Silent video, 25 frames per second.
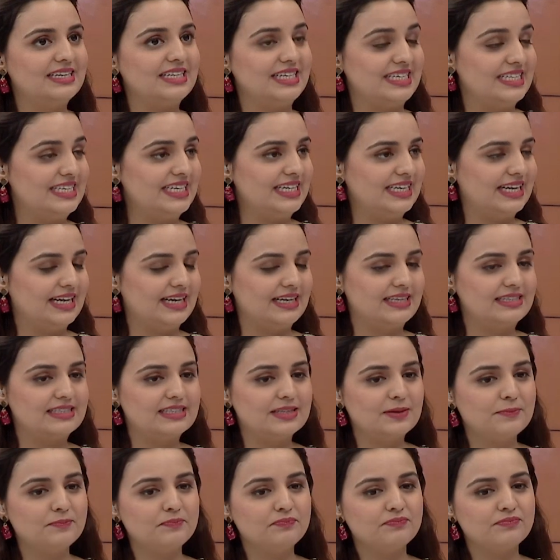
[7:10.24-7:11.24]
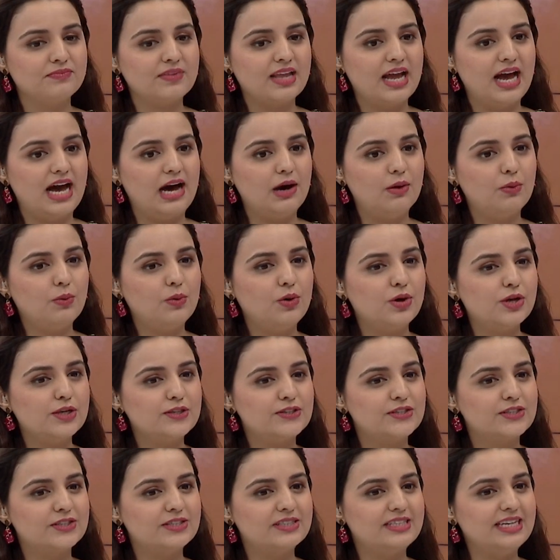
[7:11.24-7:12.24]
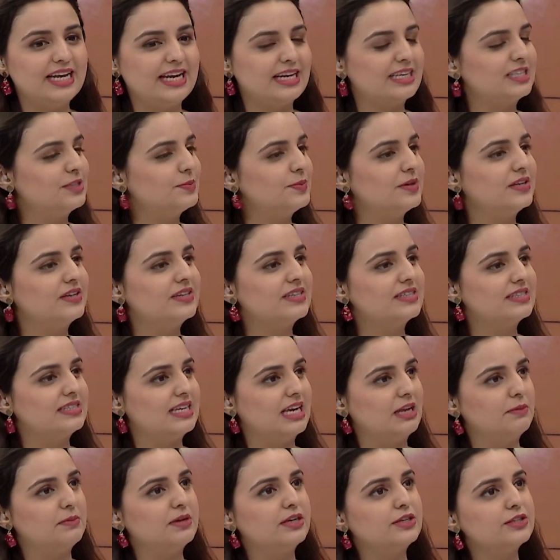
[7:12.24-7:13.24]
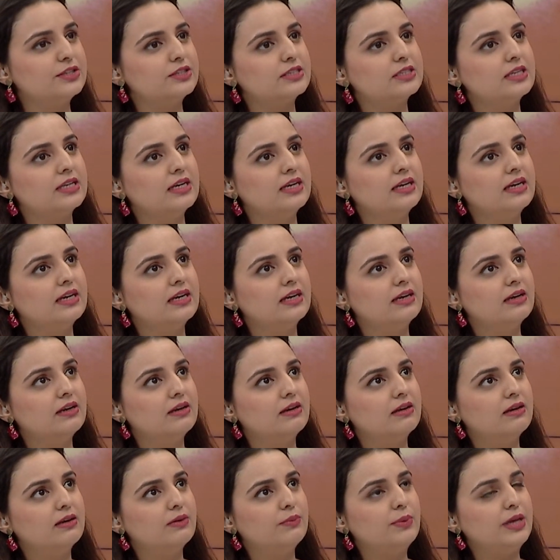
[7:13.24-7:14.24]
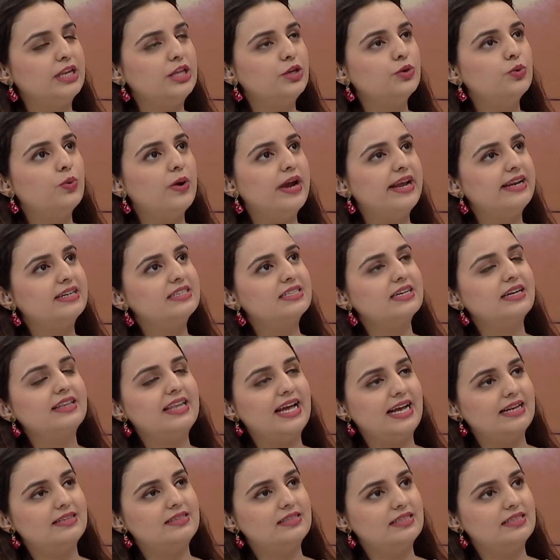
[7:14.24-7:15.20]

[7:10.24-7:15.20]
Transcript: indeed is. How was the experience there? Because when you enter that